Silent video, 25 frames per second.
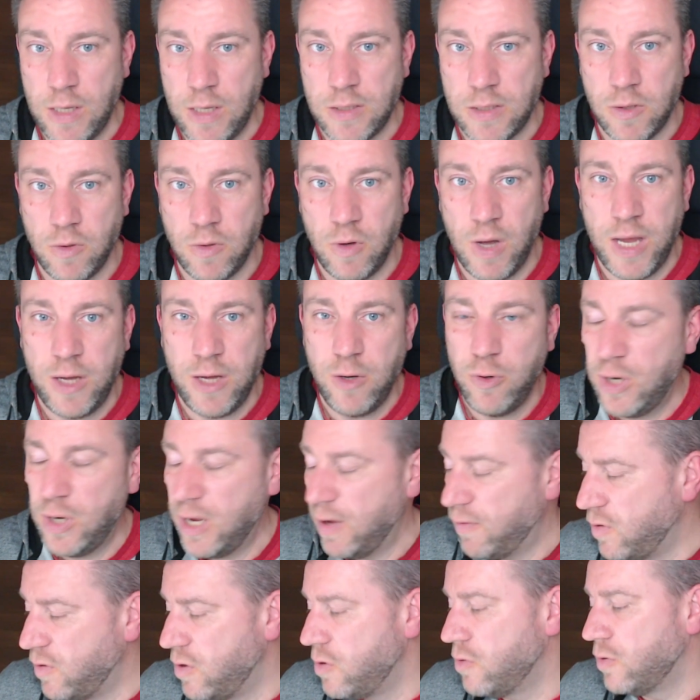So I could
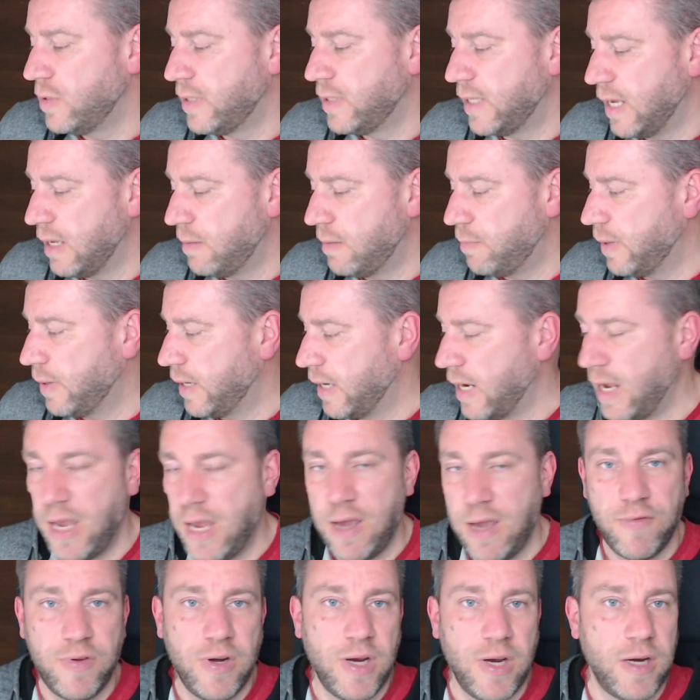have used that, but I
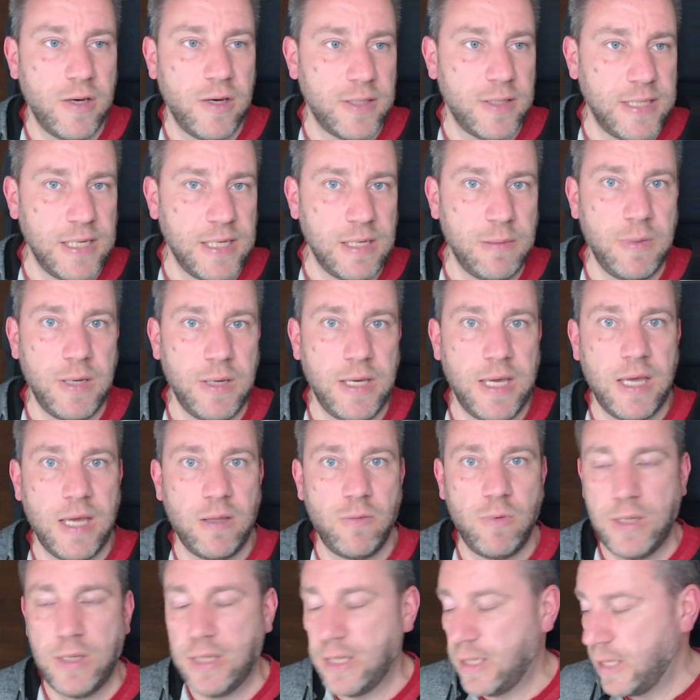have another Zigbee
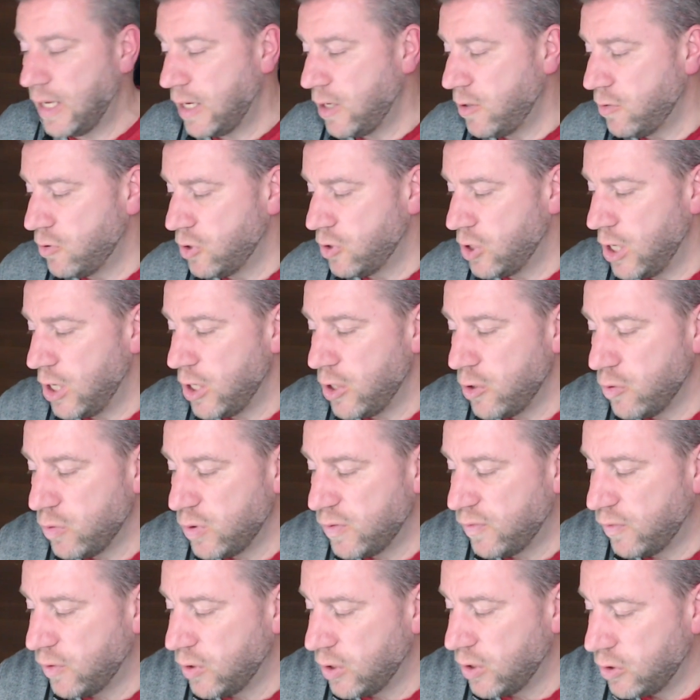gateway that I usually use
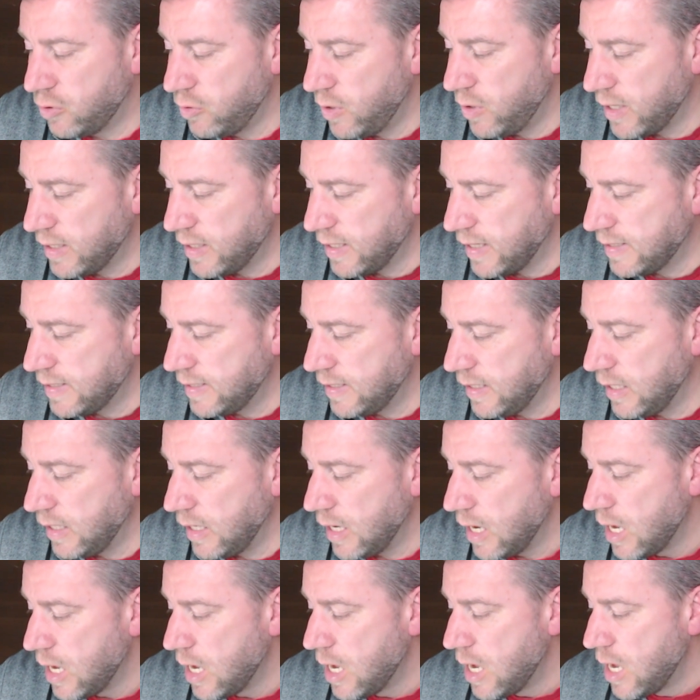for the Tuya testing,
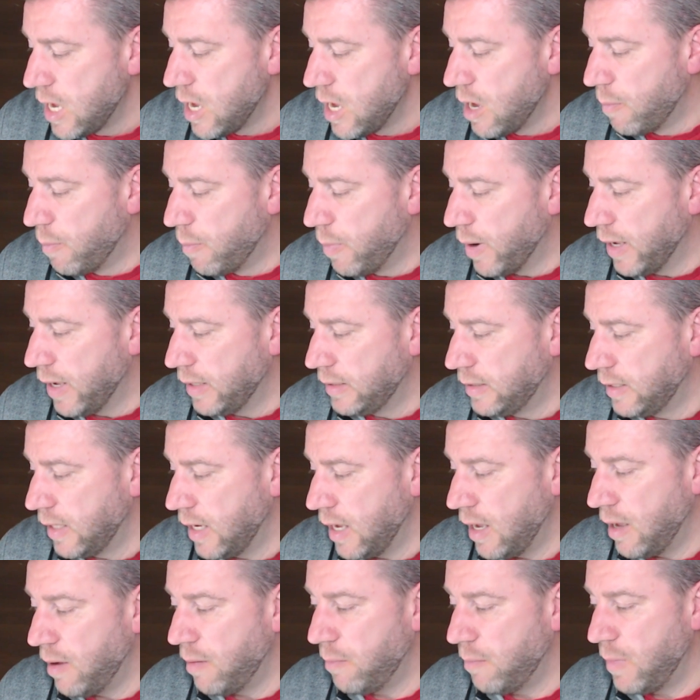but
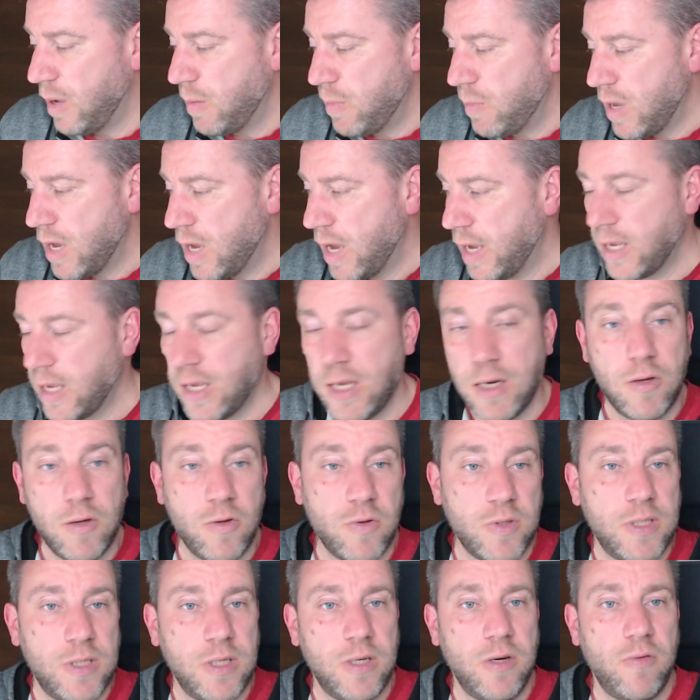maybe I can
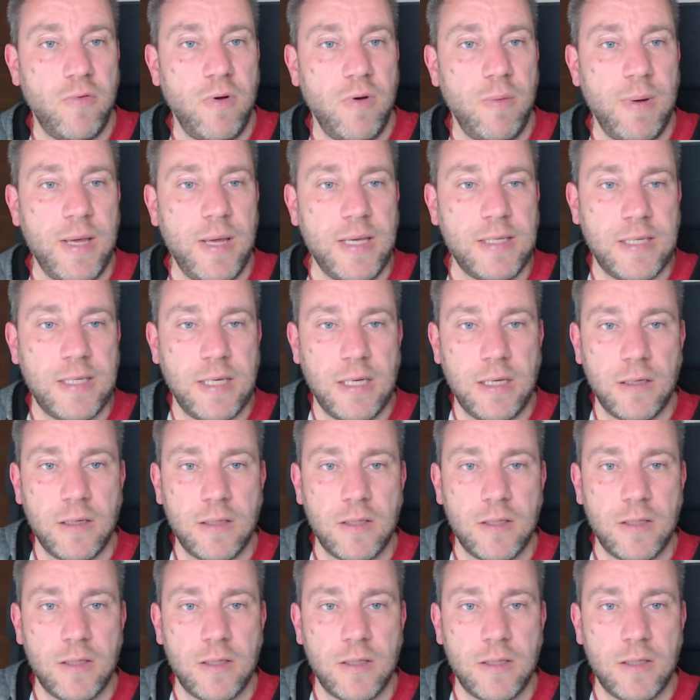consider replacing.